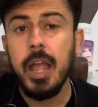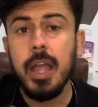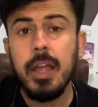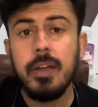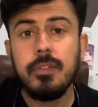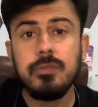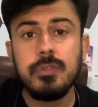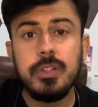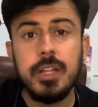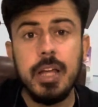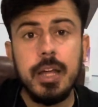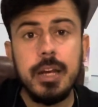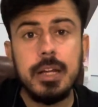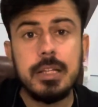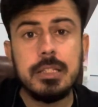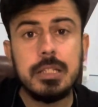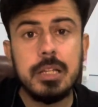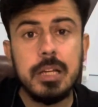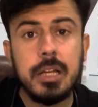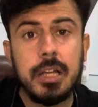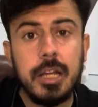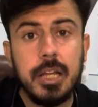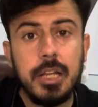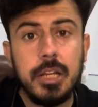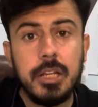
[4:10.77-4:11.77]
If there is
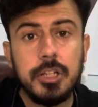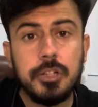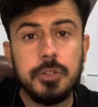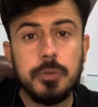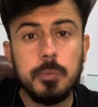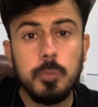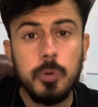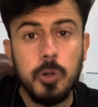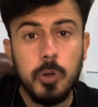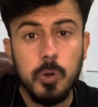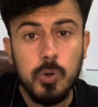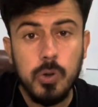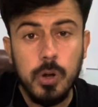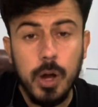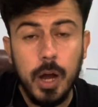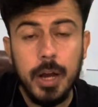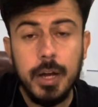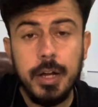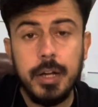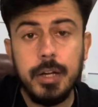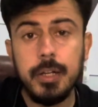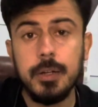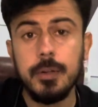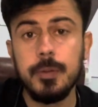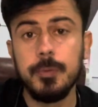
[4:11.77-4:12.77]
greenish
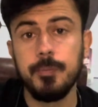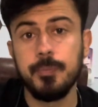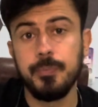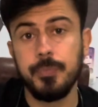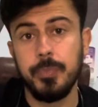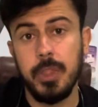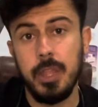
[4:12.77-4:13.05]
liquid